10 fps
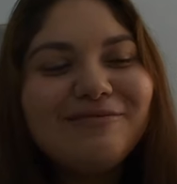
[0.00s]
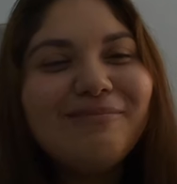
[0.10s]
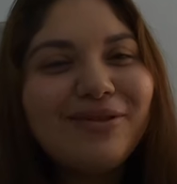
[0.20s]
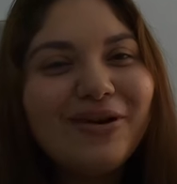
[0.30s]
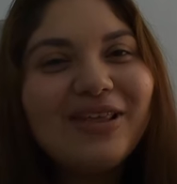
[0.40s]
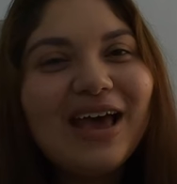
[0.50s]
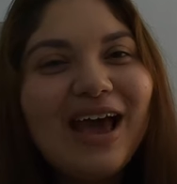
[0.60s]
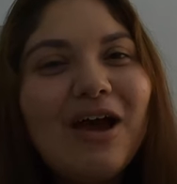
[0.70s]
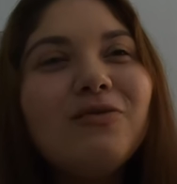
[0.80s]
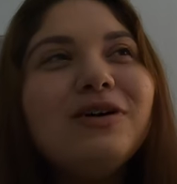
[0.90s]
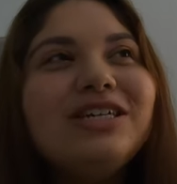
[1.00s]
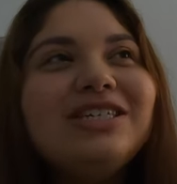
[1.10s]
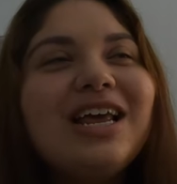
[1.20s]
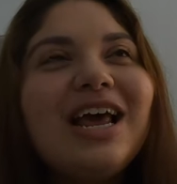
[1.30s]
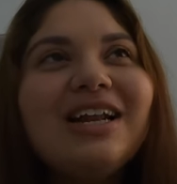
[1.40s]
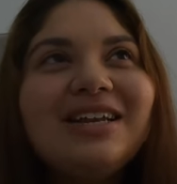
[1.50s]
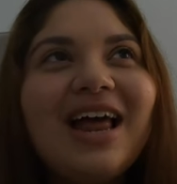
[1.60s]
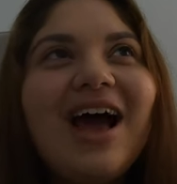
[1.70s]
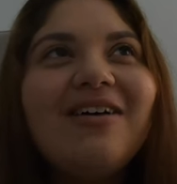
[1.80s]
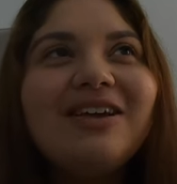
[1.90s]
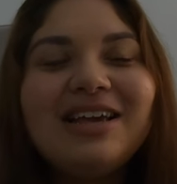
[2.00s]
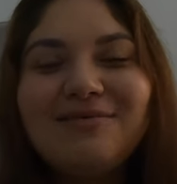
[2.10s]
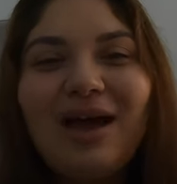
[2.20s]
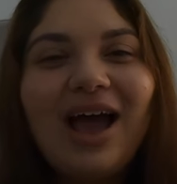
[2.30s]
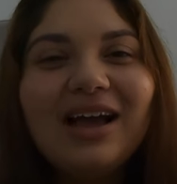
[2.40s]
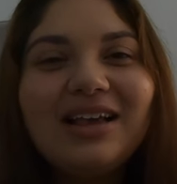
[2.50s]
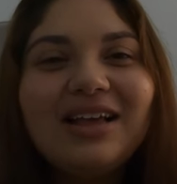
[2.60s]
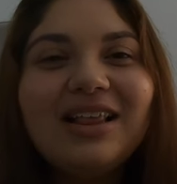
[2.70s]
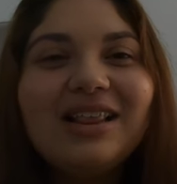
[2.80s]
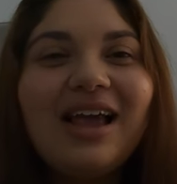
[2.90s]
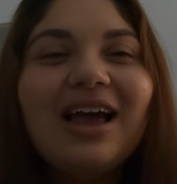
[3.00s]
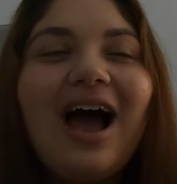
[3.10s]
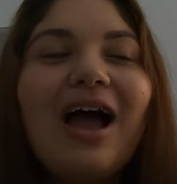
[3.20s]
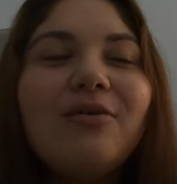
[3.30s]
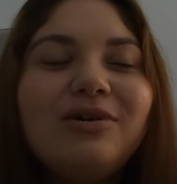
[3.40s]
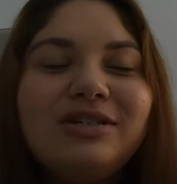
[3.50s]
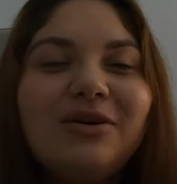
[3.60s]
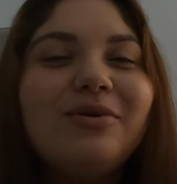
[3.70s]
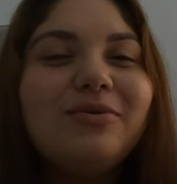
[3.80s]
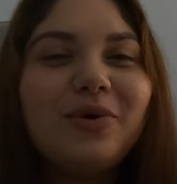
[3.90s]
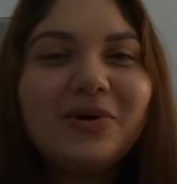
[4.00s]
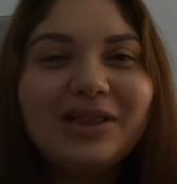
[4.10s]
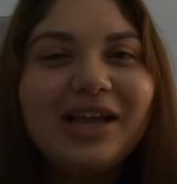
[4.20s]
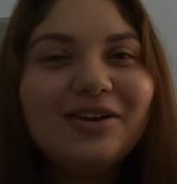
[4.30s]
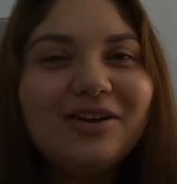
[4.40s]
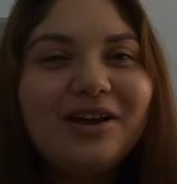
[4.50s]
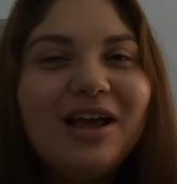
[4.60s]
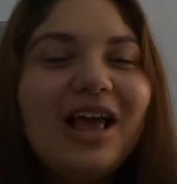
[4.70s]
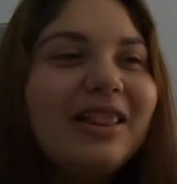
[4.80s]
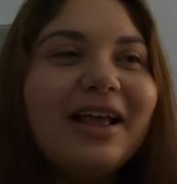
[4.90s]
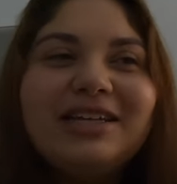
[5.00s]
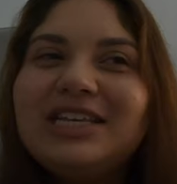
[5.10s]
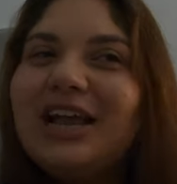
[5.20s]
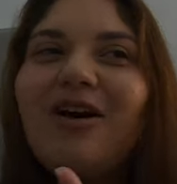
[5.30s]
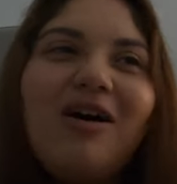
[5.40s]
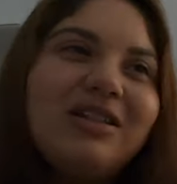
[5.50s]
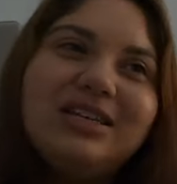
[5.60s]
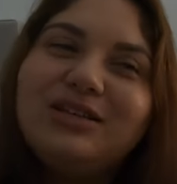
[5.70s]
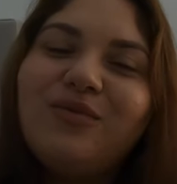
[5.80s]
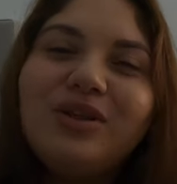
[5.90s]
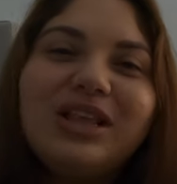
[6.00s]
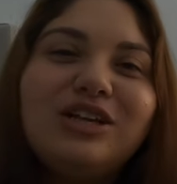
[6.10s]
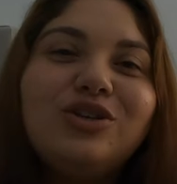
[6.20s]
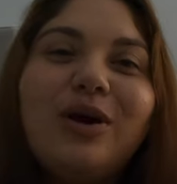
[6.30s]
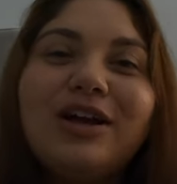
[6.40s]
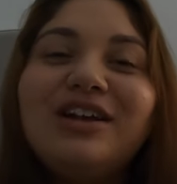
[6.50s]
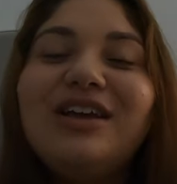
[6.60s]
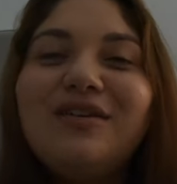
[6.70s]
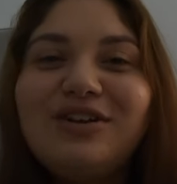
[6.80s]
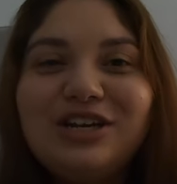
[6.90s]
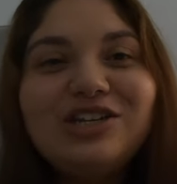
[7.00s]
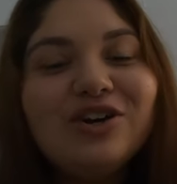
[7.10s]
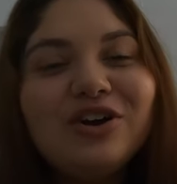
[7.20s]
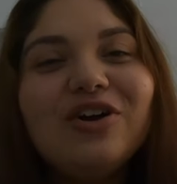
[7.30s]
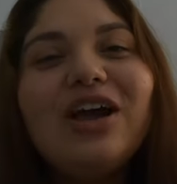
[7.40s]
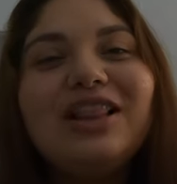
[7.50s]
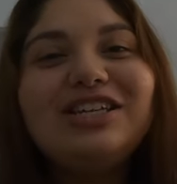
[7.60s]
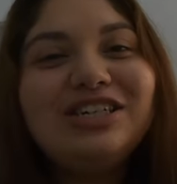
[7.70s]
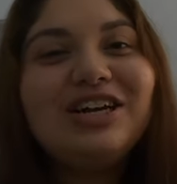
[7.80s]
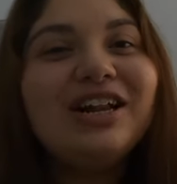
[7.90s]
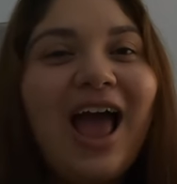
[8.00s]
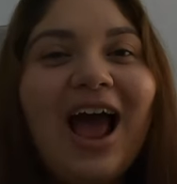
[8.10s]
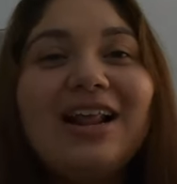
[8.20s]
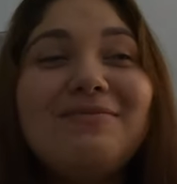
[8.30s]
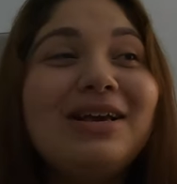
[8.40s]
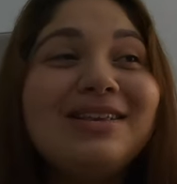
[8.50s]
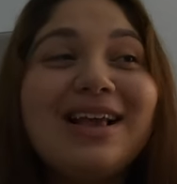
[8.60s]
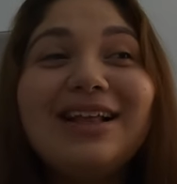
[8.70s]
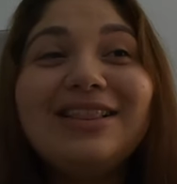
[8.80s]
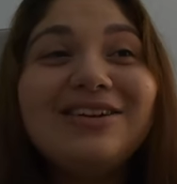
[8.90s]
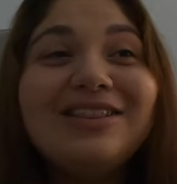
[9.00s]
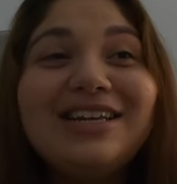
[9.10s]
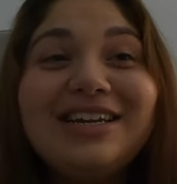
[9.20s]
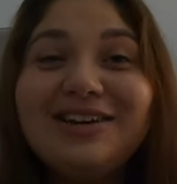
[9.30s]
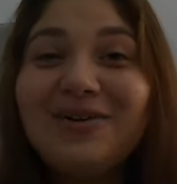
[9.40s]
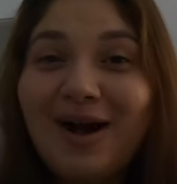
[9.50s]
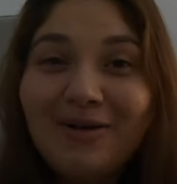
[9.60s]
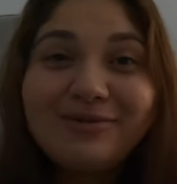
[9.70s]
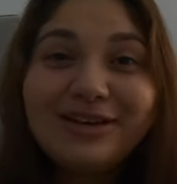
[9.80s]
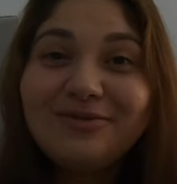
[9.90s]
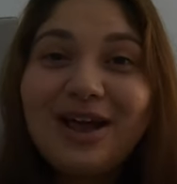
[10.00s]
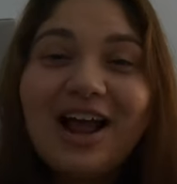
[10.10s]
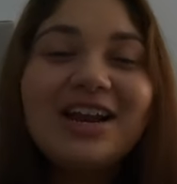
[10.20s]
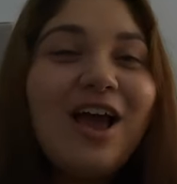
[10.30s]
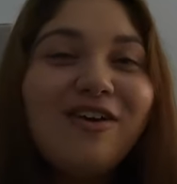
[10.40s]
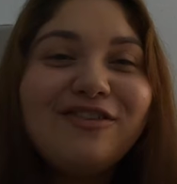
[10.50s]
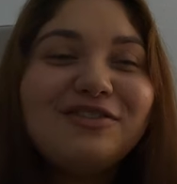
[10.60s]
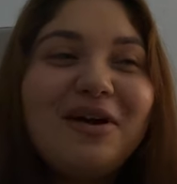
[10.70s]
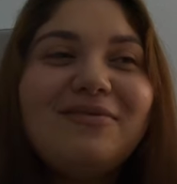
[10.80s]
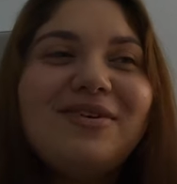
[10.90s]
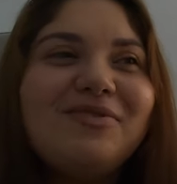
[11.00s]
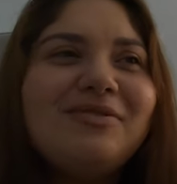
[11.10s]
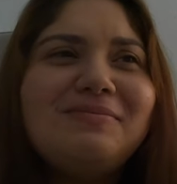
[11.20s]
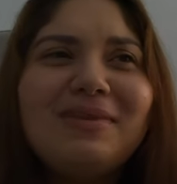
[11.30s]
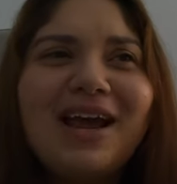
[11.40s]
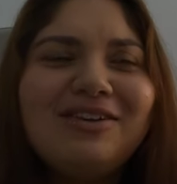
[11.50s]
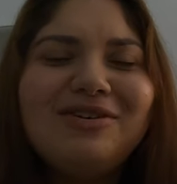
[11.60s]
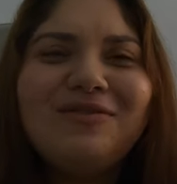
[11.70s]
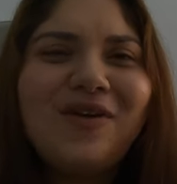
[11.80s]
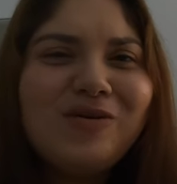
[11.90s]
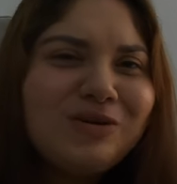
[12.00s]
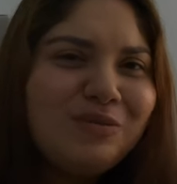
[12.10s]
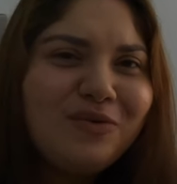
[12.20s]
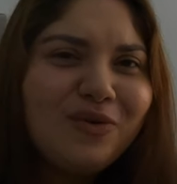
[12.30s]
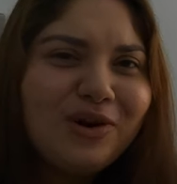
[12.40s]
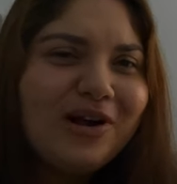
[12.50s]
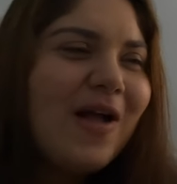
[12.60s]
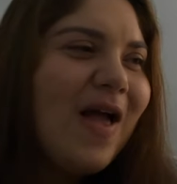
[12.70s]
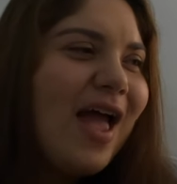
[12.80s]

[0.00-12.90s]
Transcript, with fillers: just blow that I wish now looking back like i wish i would have wrote a letter like saying all these different things so i could have given it to her and then she could have had it because i literally didn't know how i was gonna react first of all i've never even met anyone famous before